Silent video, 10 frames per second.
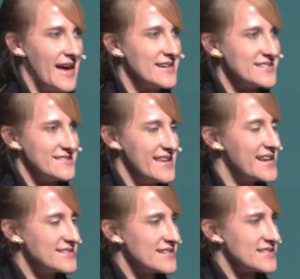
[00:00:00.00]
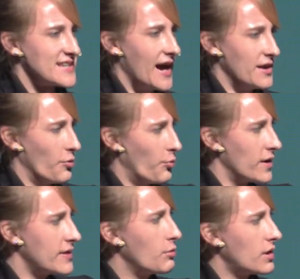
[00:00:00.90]
That is, they get to decide
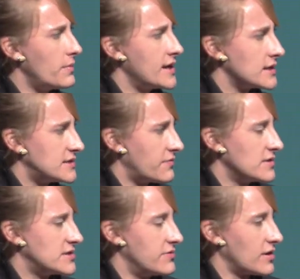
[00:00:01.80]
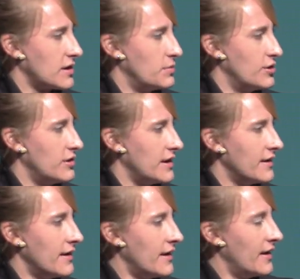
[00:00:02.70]
where they want to make a difference in their
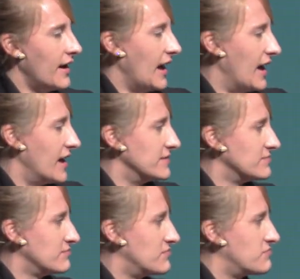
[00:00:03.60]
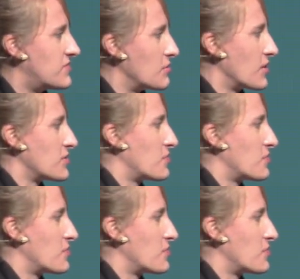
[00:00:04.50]
community and they run the